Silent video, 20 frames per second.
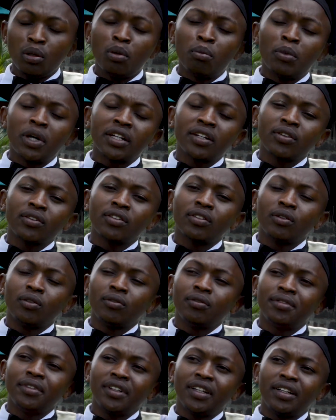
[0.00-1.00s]
matters
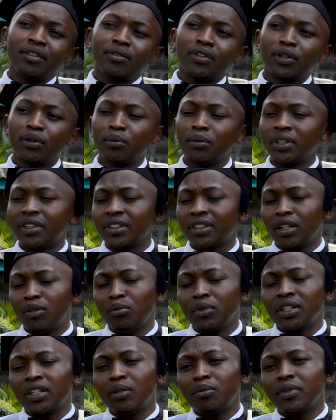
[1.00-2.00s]
of environment are
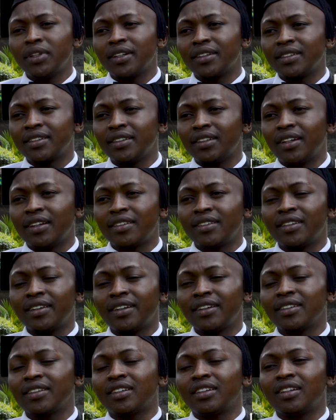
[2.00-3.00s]
becoming a
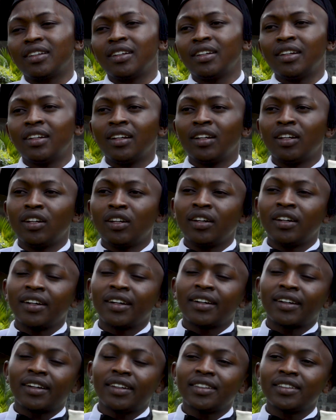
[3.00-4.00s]
serious
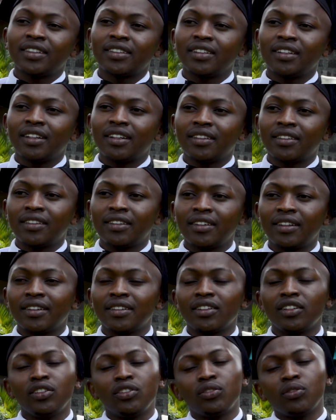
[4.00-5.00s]
crisis and a
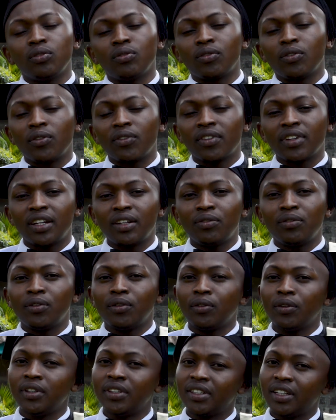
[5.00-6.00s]
serious issue of concern
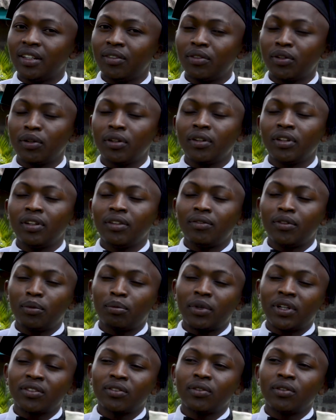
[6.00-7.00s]
for each and every
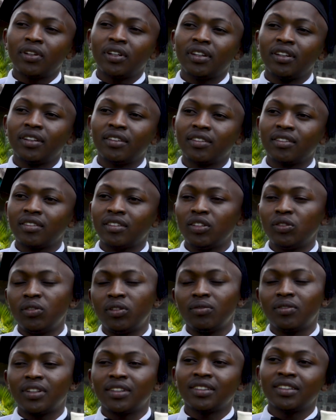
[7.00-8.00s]
person in this
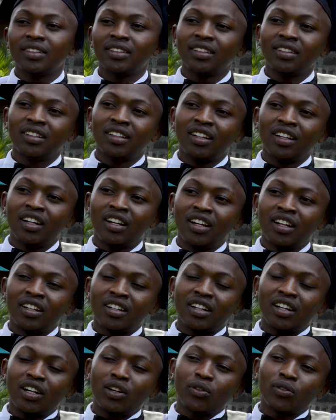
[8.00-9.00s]
universe,
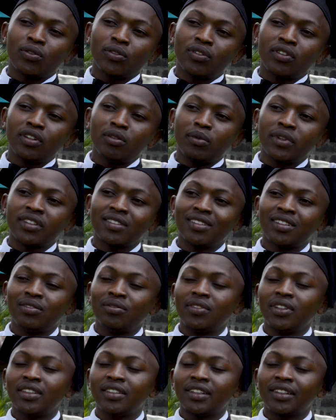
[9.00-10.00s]
I also see myself
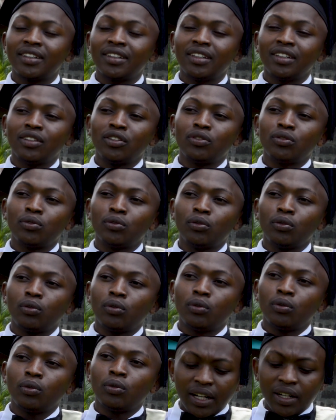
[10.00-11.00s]
venturing
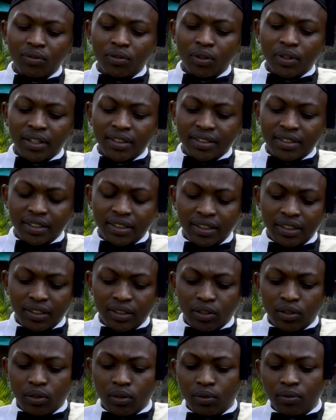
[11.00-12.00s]
into advocacy
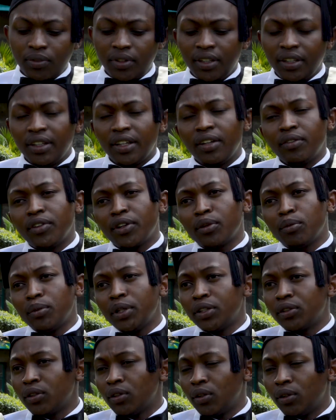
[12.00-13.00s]
of the
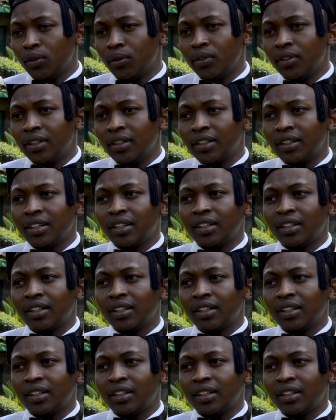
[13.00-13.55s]
environmental laws